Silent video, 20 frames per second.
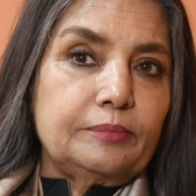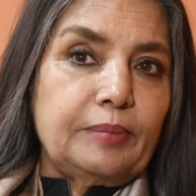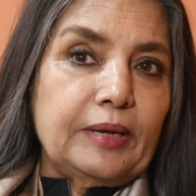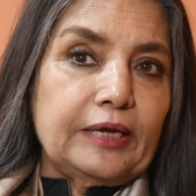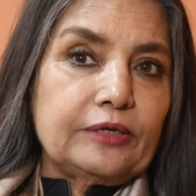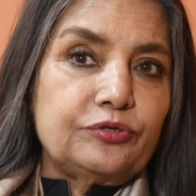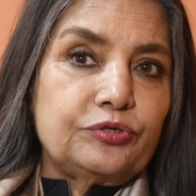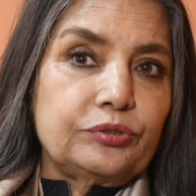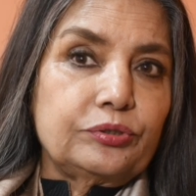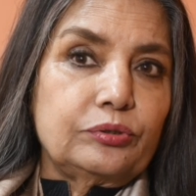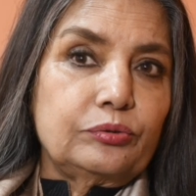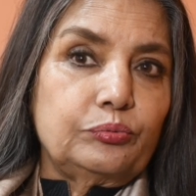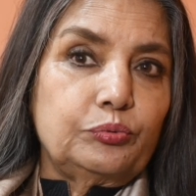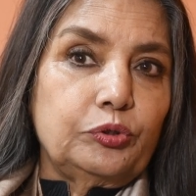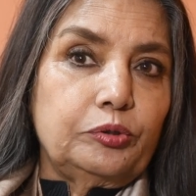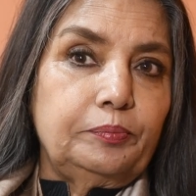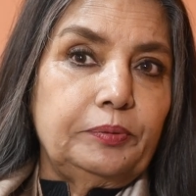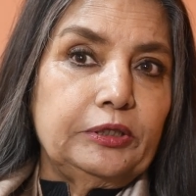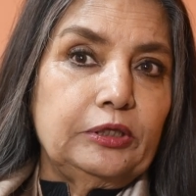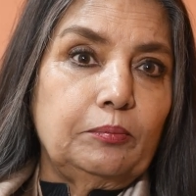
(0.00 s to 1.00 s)
imagined
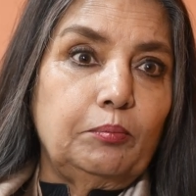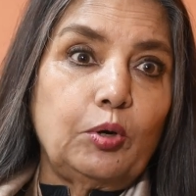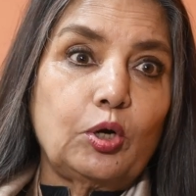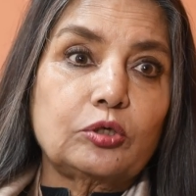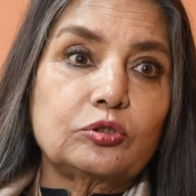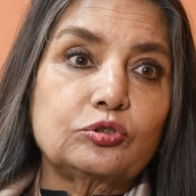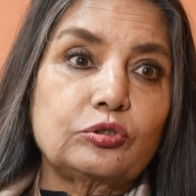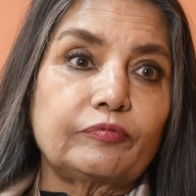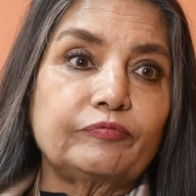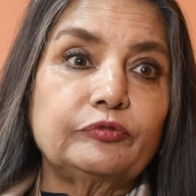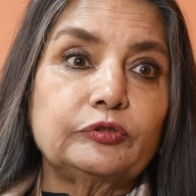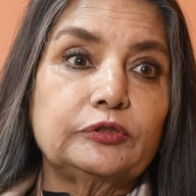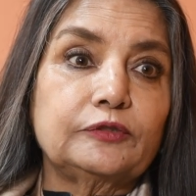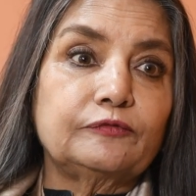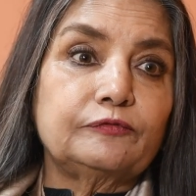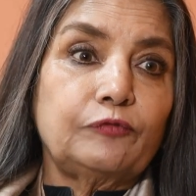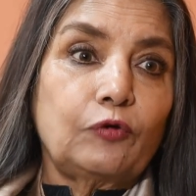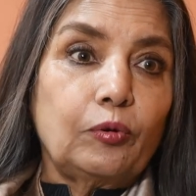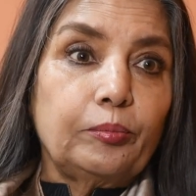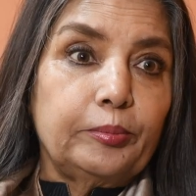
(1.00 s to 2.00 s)
would be the box office
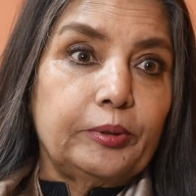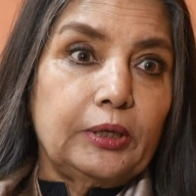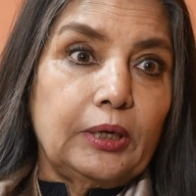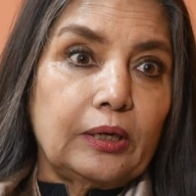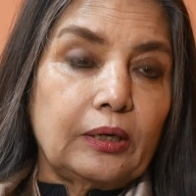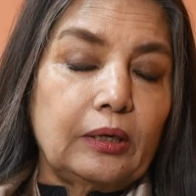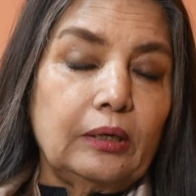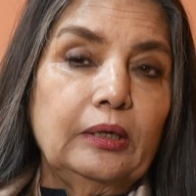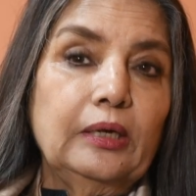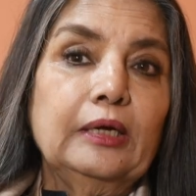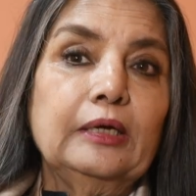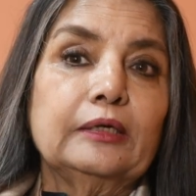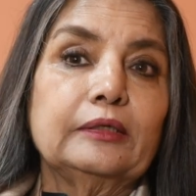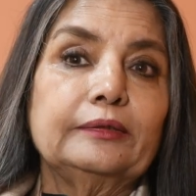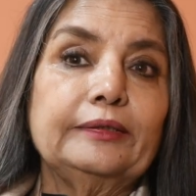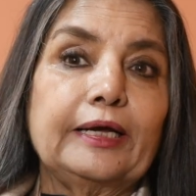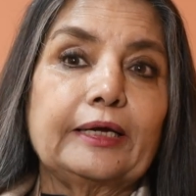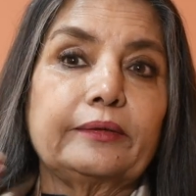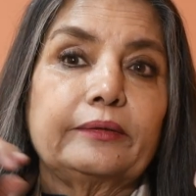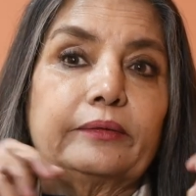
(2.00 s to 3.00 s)
formula
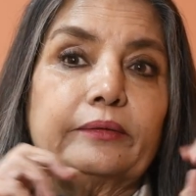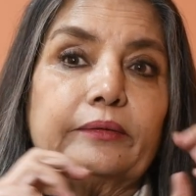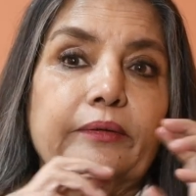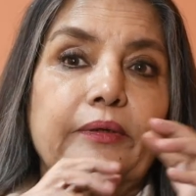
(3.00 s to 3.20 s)
that